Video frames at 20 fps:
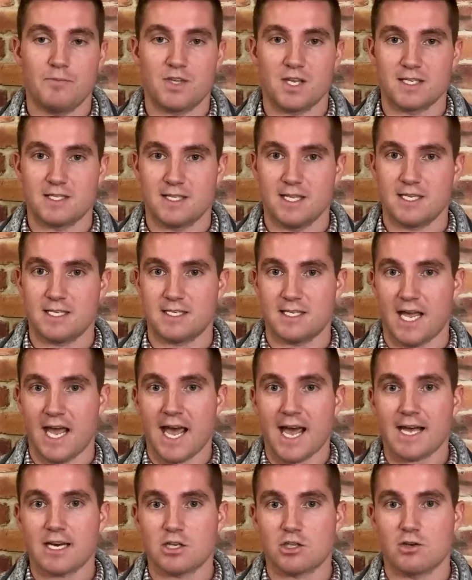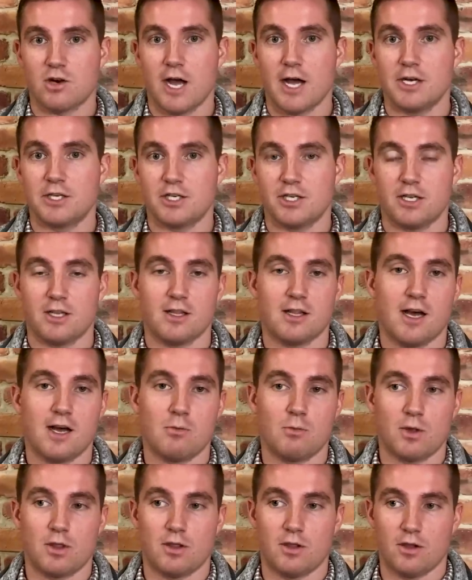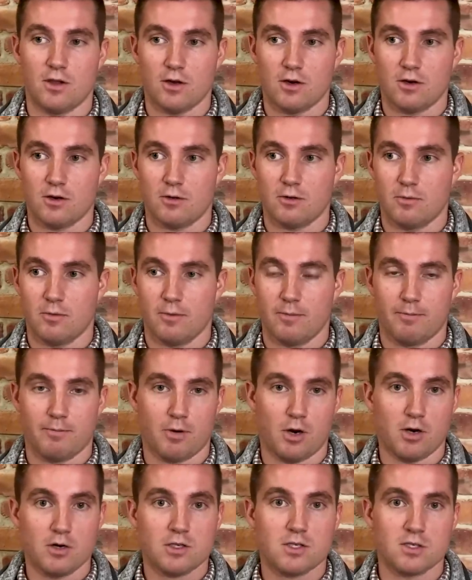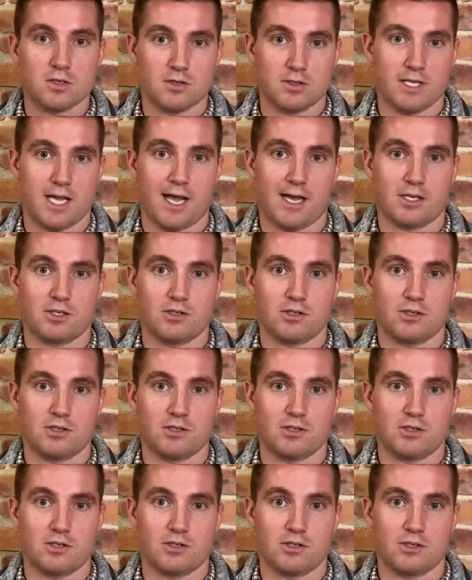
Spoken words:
Does this tax strategy align with your personal tax